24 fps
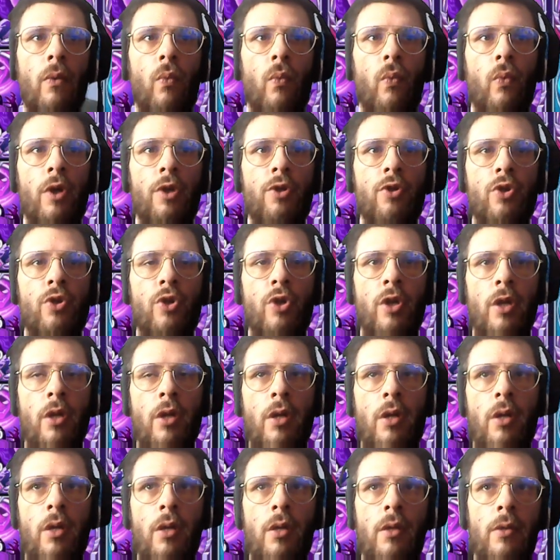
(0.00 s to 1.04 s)
which
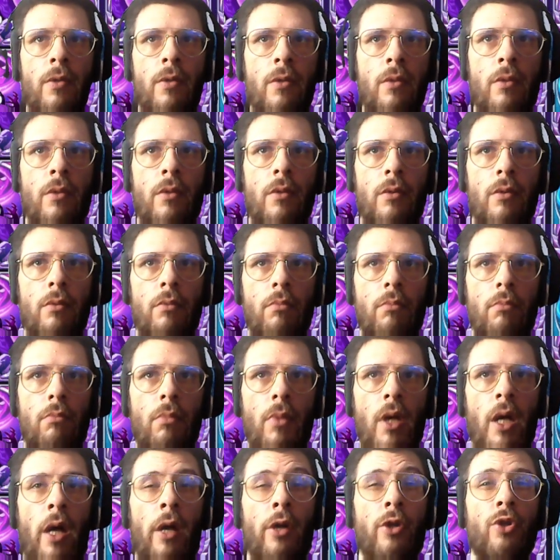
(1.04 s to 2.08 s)
is
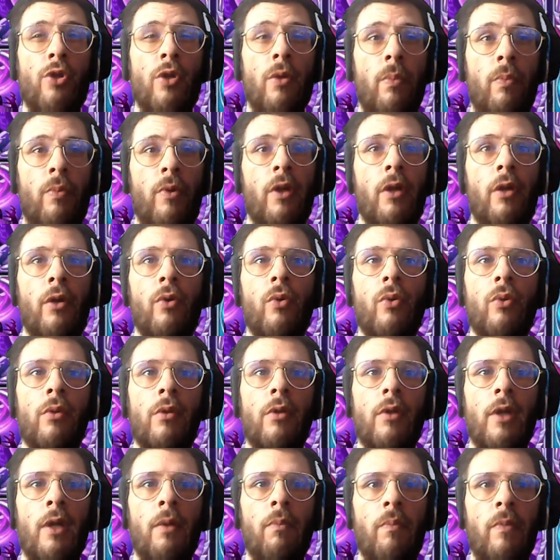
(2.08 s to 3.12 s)
actually pretty good in